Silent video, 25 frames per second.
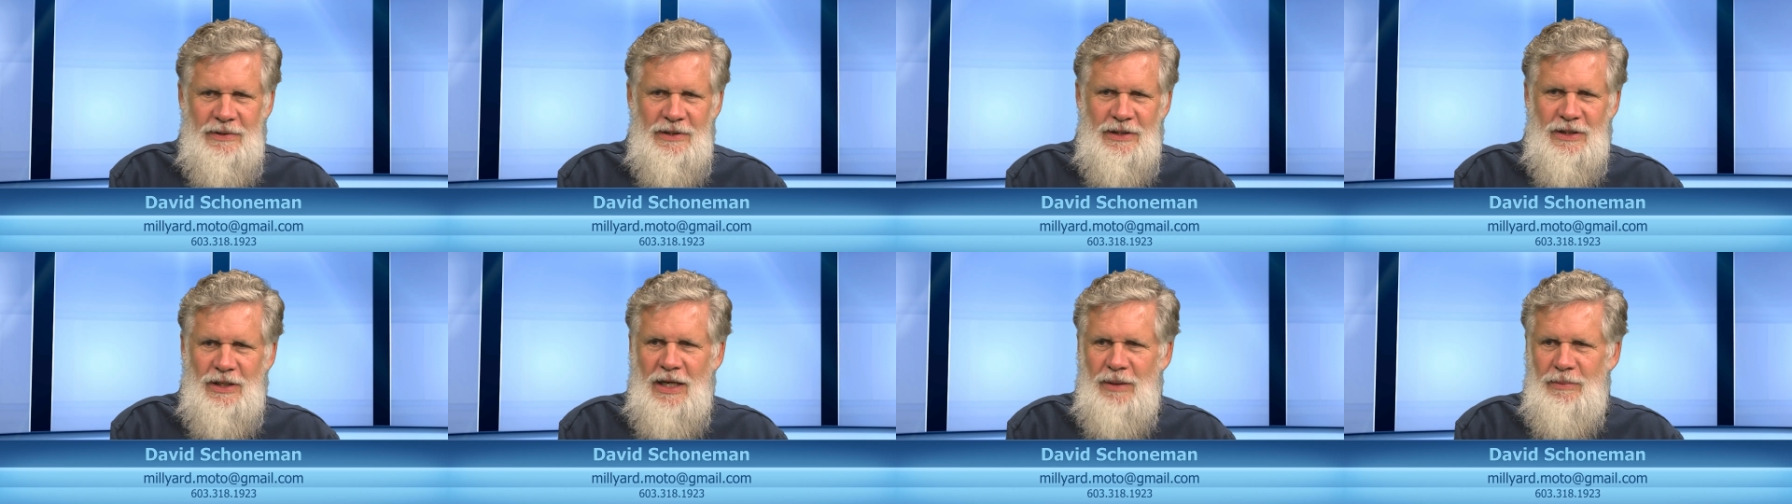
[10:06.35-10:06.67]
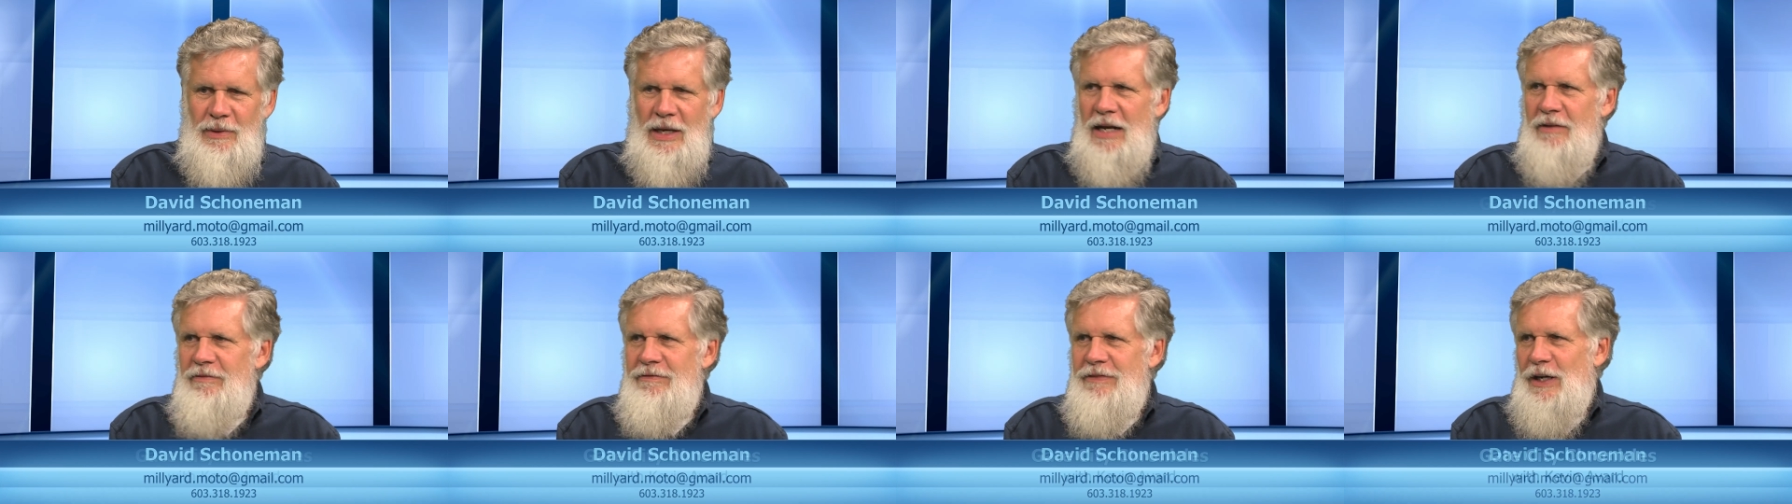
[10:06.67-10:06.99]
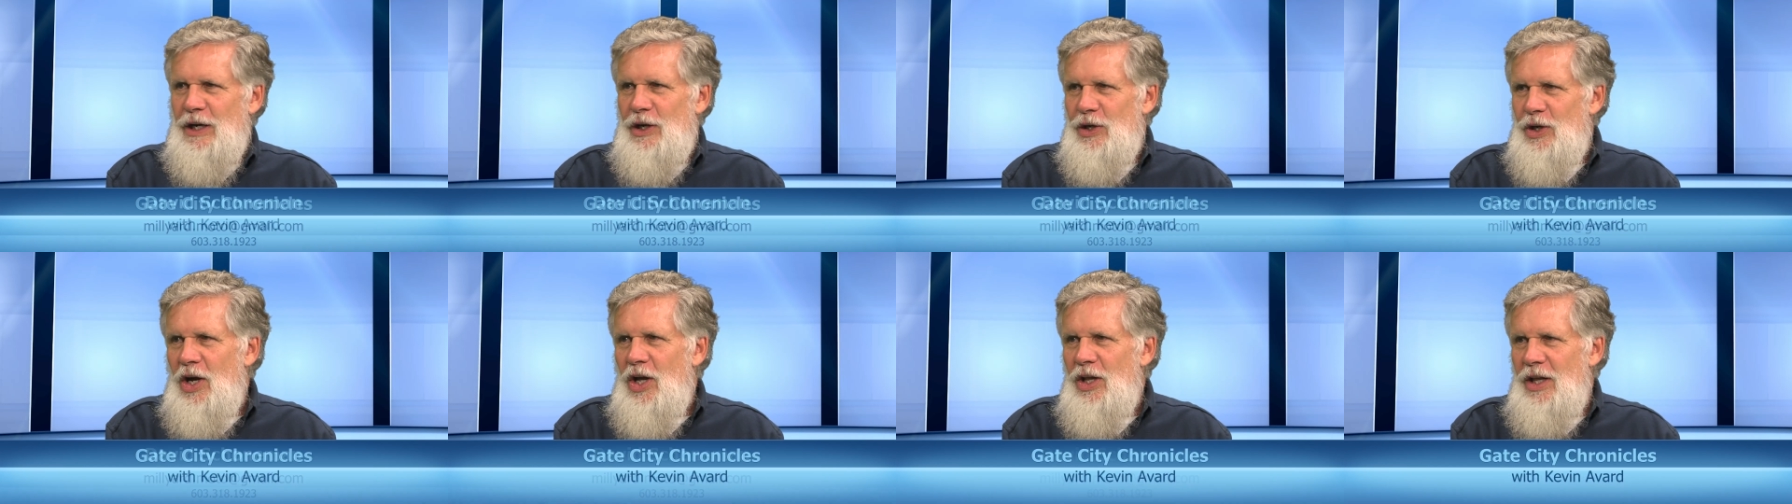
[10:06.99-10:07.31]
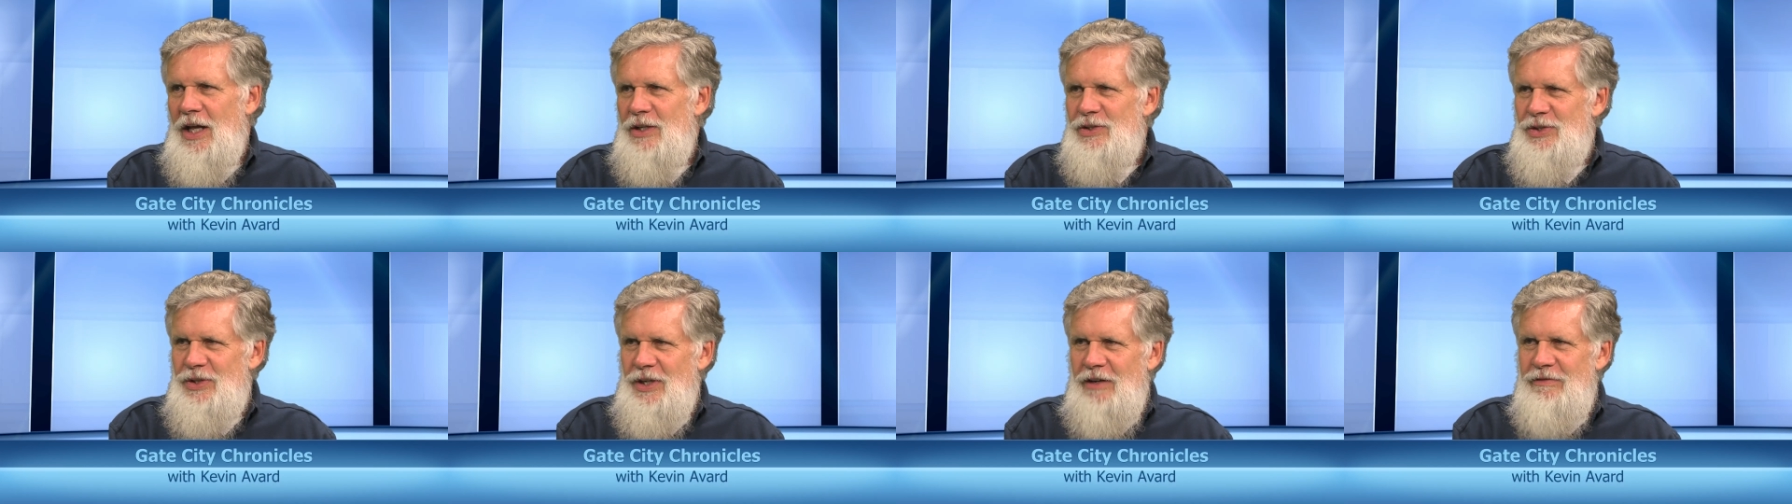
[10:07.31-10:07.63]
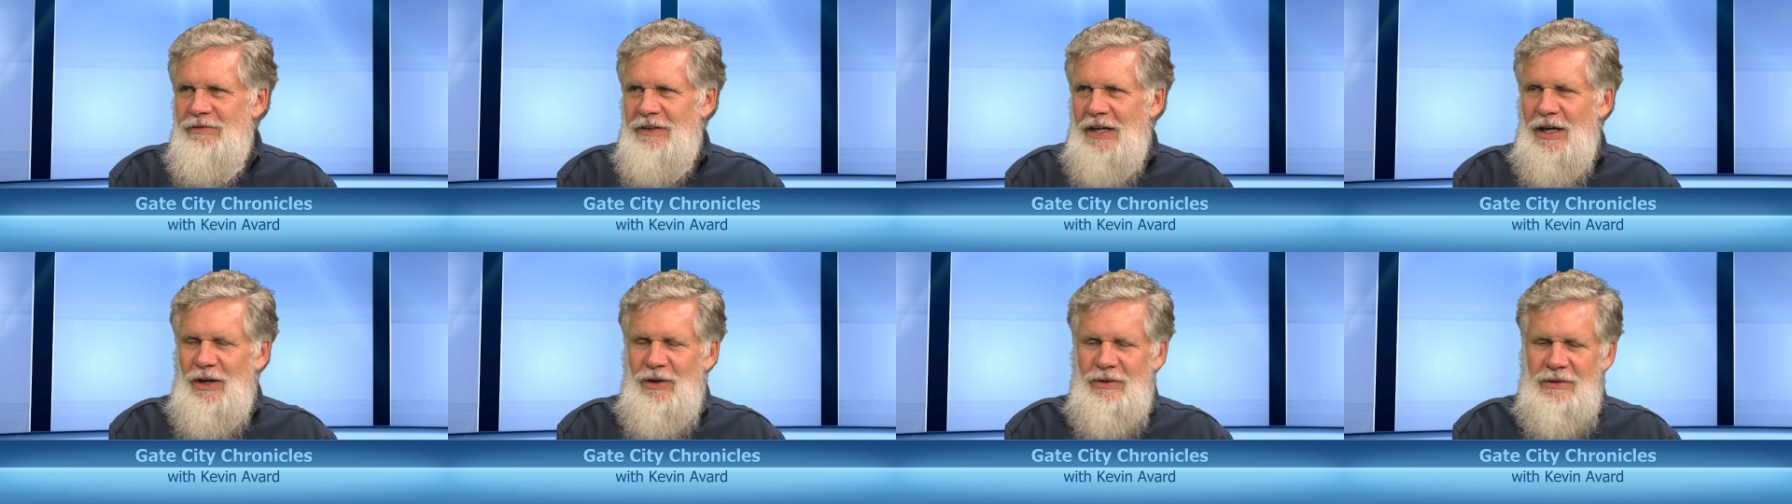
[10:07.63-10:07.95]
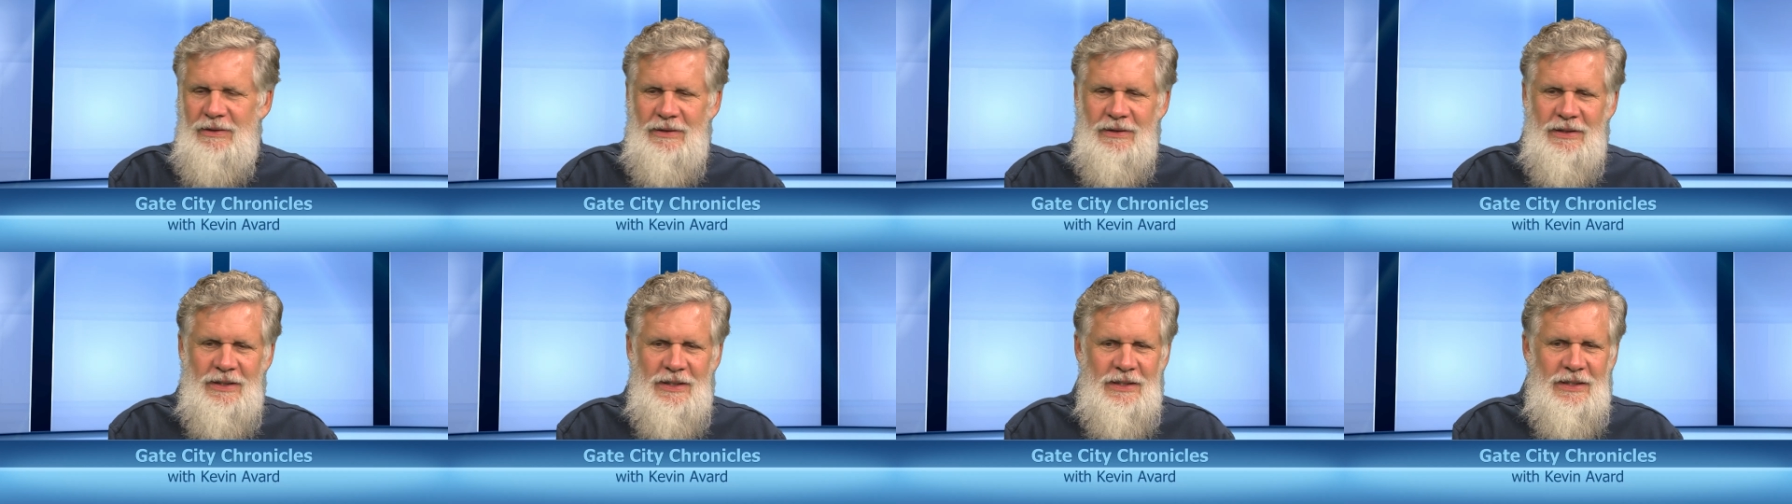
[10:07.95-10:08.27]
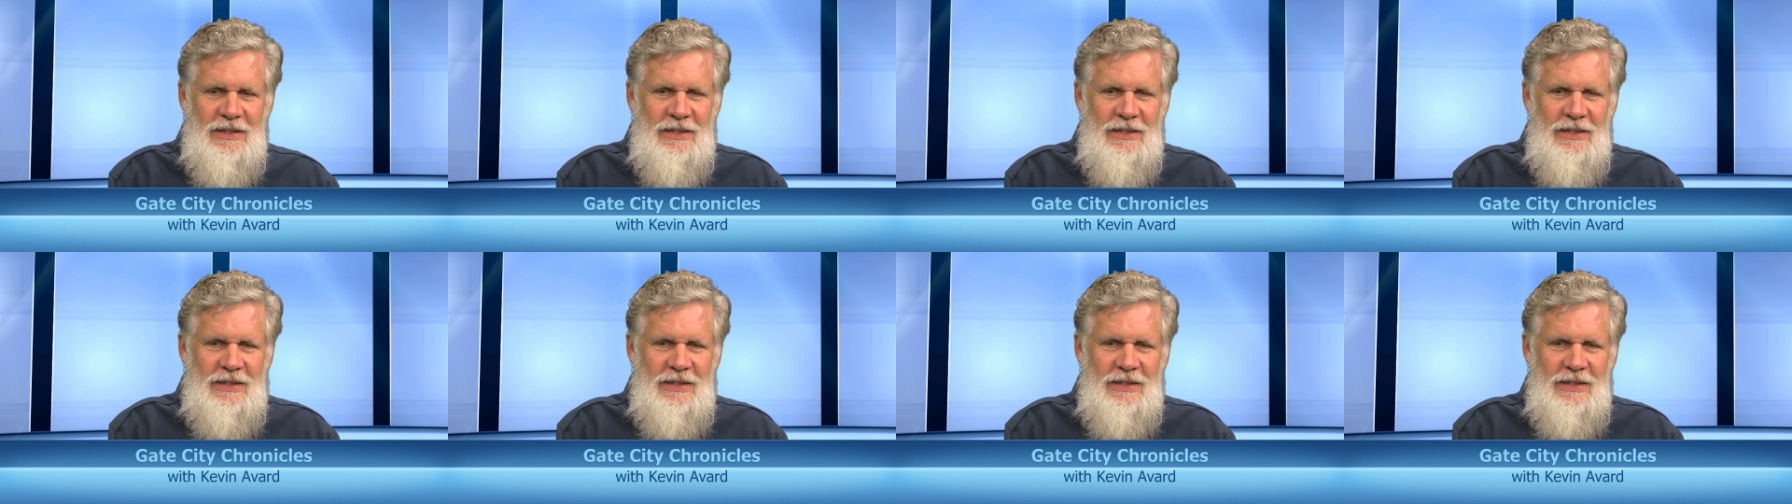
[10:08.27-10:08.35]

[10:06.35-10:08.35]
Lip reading: I figured all that stuff out and